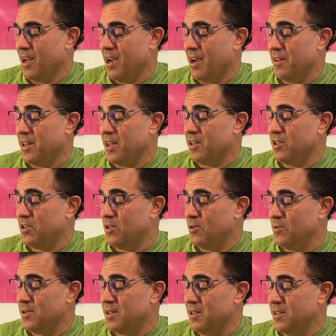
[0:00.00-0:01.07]
and then
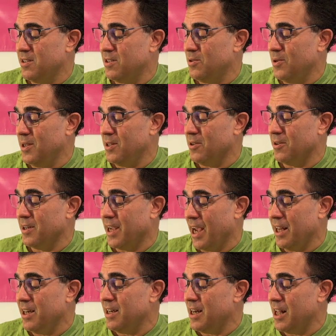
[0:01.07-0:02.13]
chooses to either
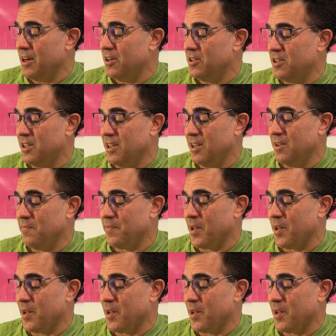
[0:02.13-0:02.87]
gain an energy